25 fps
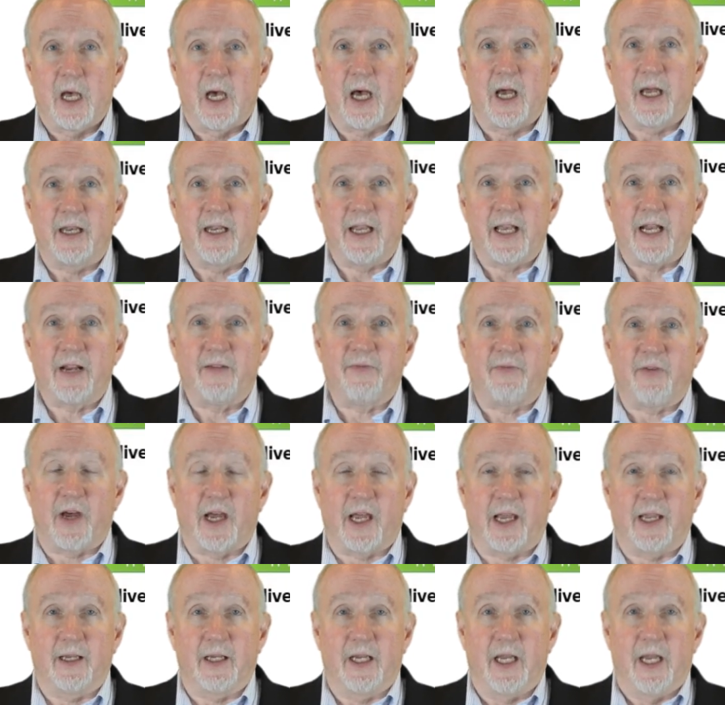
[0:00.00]

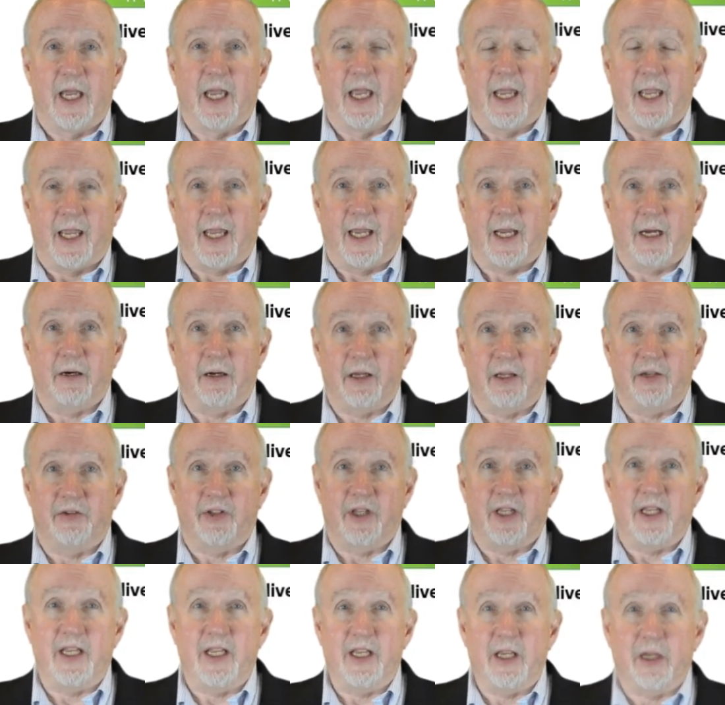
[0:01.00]
Identifying areas
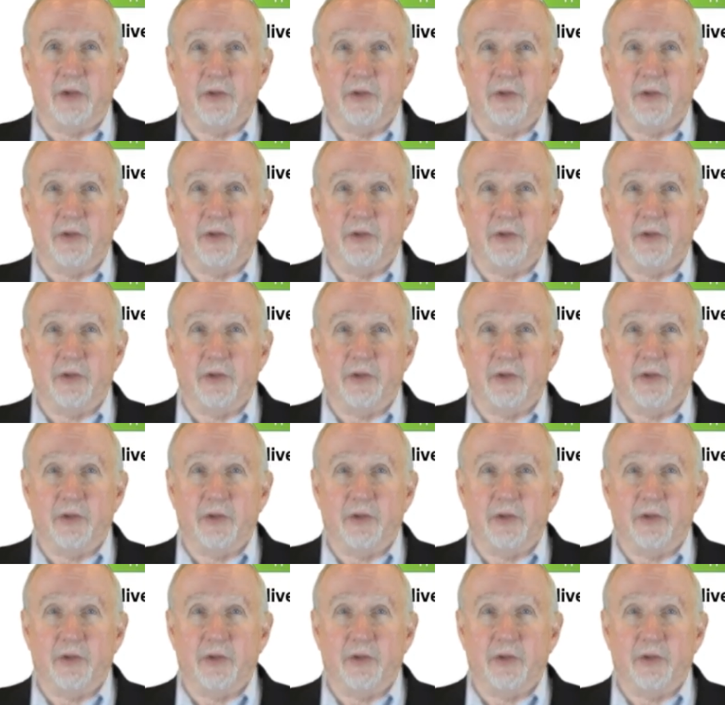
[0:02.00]
in the